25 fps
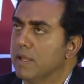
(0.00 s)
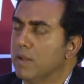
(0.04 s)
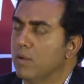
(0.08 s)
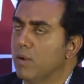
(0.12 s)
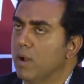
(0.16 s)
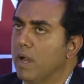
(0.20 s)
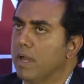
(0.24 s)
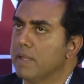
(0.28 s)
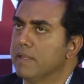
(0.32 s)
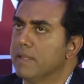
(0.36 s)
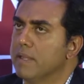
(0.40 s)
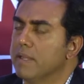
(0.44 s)

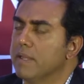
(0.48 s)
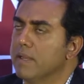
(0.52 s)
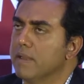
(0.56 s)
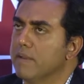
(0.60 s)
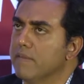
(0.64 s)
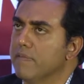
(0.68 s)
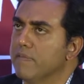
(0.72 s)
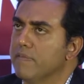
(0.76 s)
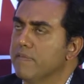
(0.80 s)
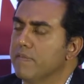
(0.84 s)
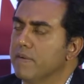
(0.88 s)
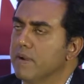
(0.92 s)
I think
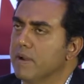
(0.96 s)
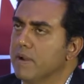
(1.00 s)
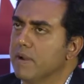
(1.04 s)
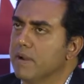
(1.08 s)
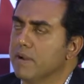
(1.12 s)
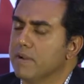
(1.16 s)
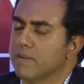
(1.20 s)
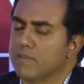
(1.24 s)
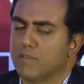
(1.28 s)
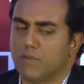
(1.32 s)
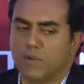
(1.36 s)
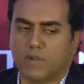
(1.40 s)

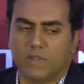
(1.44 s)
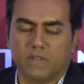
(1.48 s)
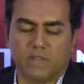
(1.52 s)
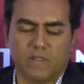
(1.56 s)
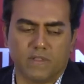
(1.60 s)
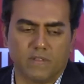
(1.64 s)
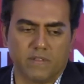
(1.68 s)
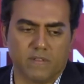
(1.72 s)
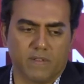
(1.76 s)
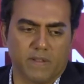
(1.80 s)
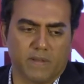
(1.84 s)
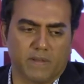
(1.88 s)
so
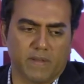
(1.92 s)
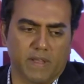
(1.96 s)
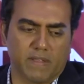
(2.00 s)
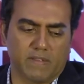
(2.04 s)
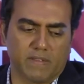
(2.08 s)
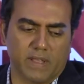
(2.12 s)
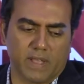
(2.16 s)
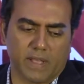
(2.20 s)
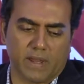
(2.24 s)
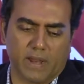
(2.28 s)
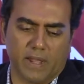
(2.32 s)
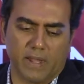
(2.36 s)
this is
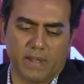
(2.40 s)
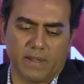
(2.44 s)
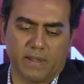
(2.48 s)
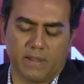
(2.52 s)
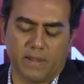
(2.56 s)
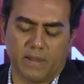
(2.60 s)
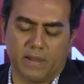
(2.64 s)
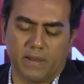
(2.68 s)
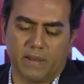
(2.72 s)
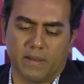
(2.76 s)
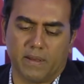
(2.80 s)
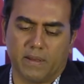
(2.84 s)
interesting, right?
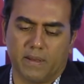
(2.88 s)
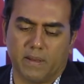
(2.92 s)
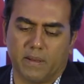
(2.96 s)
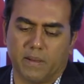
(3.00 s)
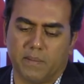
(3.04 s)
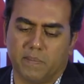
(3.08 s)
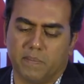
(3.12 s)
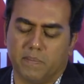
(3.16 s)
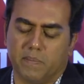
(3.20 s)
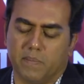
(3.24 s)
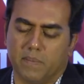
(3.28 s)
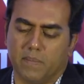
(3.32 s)

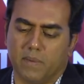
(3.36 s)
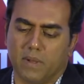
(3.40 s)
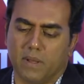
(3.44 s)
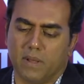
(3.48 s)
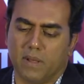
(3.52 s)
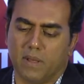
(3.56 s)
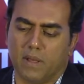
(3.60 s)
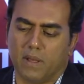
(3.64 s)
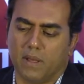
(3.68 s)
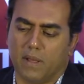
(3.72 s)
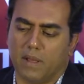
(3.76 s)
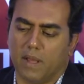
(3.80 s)

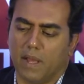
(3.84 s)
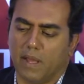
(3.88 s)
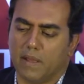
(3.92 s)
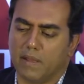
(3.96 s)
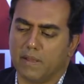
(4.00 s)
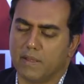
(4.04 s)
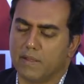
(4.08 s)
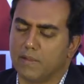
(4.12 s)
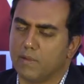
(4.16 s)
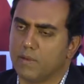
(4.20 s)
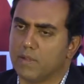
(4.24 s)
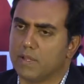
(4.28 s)

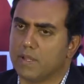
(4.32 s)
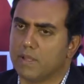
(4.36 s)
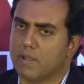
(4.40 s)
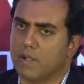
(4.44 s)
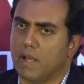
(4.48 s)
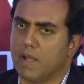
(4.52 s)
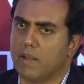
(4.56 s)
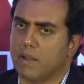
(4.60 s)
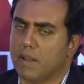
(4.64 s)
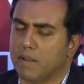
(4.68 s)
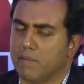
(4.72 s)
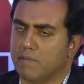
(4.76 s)

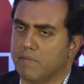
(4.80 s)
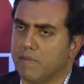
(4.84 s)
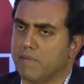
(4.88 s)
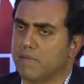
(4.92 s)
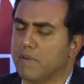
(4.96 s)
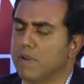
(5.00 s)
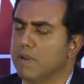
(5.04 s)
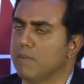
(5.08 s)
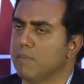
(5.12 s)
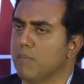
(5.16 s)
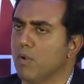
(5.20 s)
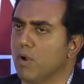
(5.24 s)
And
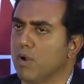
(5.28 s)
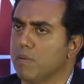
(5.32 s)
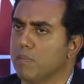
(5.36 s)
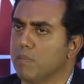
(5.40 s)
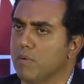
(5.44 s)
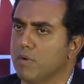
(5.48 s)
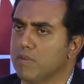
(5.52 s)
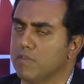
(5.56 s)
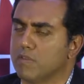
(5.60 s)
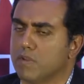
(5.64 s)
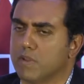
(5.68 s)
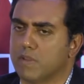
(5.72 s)
we've written blog
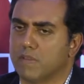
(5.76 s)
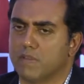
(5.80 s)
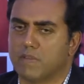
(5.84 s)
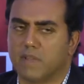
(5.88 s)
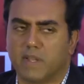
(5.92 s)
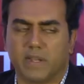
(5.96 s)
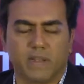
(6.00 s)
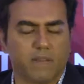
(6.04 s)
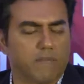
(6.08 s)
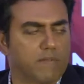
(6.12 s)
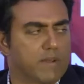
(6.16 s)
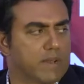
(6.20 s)
posts on this.
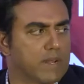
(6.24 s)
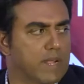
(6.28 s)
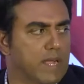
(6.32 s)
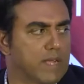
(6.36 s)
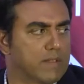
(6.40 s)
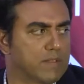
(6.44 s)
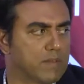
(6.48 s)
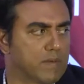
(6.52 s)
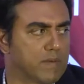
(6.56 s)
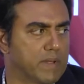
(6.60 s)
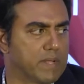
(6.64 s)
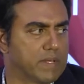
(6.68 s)
There are different
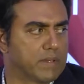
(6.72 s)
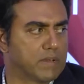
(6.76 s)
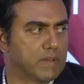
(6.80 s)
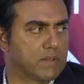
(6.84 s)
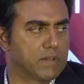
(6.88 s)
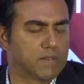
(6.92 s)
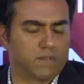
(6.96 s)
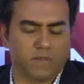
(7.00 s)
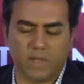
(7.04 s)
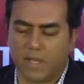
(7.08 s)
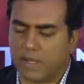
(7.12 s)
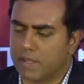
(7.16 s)
kinds of
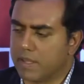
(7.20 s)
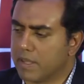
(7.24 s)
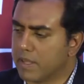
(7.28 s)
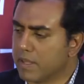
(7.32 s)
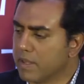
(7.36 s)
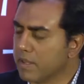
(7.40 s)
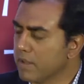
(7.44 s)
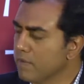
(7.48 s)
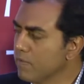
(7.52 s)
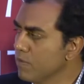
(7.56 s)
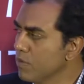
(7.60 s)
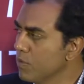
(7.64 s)
angels. I
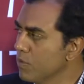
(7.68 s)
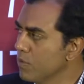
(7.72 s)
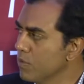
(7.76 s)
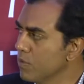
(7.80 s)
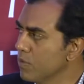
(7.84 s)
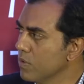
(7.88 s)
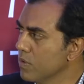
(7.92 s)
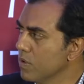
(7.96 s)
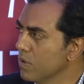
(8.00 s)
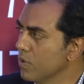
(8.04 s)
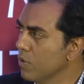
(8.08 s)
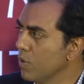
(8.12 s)
think if
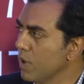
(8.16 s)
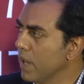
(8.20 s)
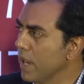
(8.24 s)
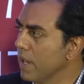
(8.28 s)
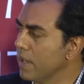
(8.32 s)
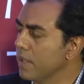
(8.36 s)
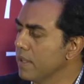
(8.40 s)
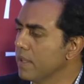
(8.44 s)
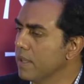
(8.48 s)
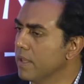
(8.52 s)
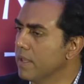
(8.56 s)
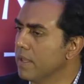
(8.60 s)
you look
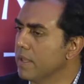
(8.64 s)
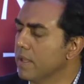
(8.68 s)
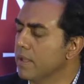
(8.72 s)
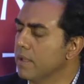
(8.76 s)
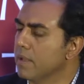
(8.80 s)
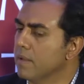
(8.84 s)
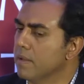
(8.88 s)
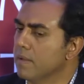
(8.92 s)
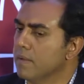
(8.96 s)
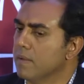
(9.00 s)
at we